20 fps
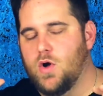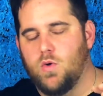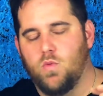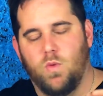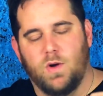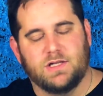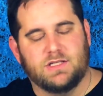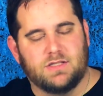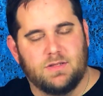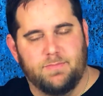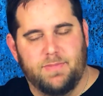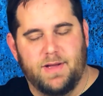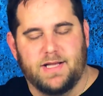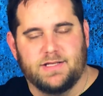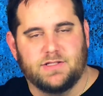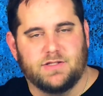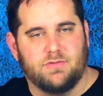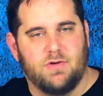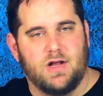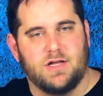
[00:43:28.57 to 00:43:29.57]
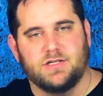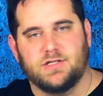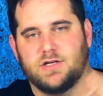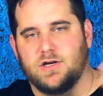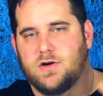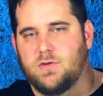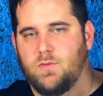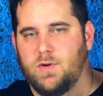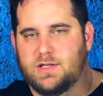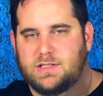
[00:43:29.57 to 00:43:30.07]
what's the best
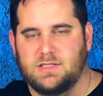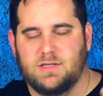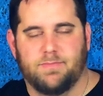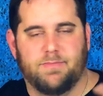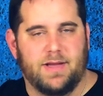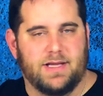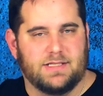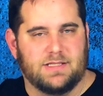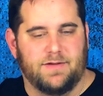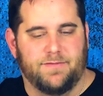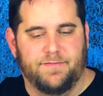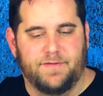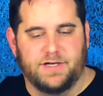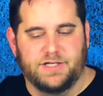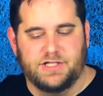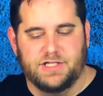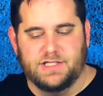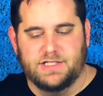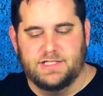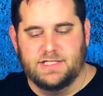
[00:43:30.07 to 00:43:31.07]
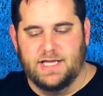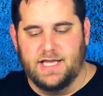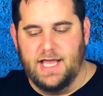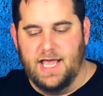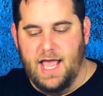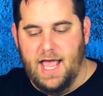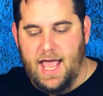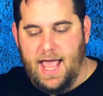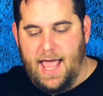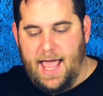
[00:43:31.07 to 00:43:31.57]
thruster, what's the best efficiency,
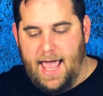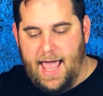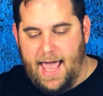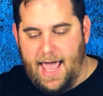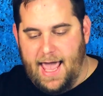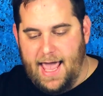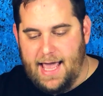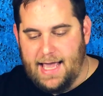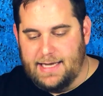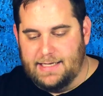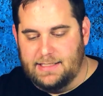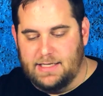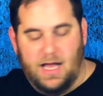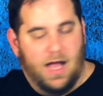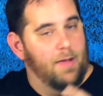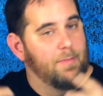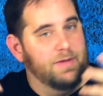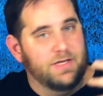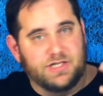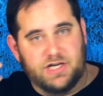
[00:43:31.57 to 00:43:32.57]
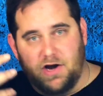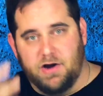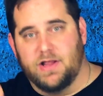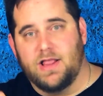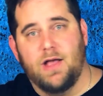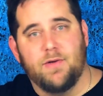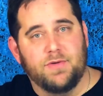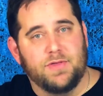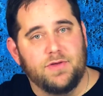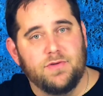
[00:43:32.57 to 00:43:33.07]
and I'll be sharing
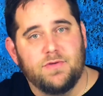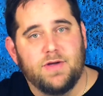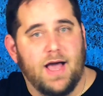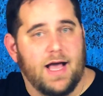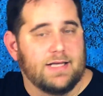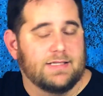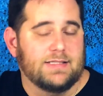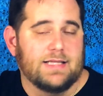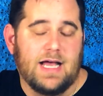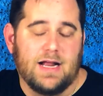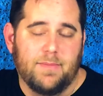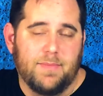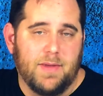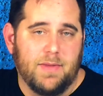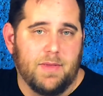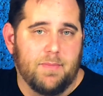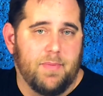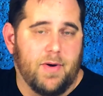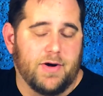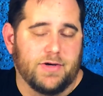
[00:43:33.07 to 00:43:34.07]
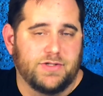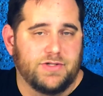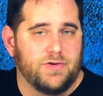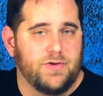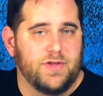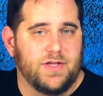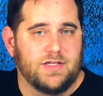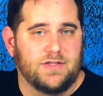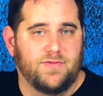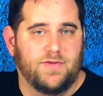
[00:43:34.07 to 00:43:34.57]
that with you guys, and that'll be the part 2
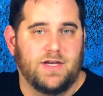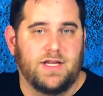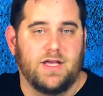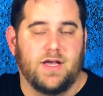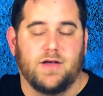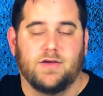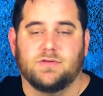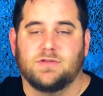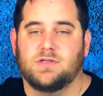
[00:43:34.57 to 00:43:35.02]
of this video.